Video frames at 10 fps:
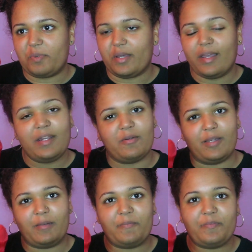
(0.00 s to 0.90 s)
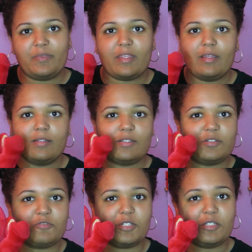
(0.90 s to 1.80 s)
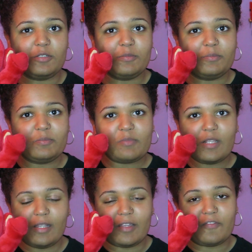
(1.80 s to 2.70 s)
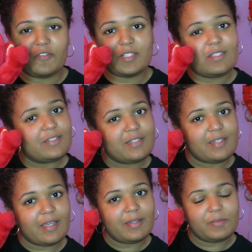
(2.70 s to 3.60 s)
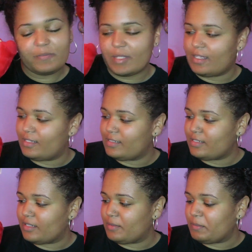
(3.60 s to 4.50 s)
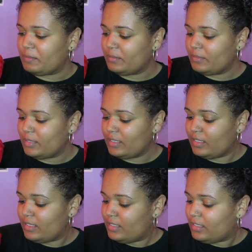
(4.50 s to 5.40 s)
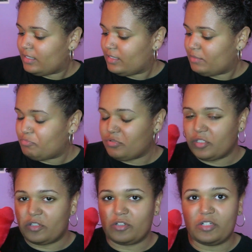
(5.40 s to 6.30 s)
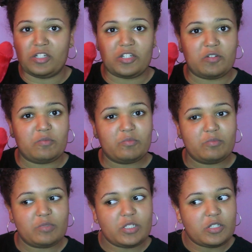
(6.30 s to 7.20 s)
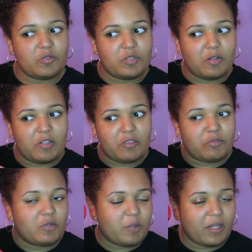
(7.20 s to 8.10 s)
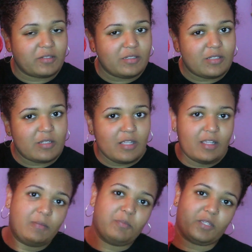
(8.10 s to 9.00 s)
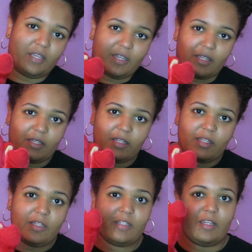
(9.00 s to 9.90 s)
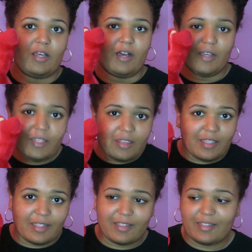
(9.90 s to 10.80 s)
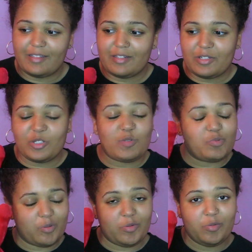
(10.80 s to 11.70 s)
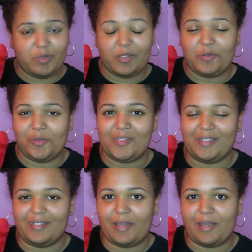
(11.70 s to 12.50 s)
But anyway, she's really cute, like vintage and that, and pretty good condition. She was only £3, but yeah, I think she's probably haunted.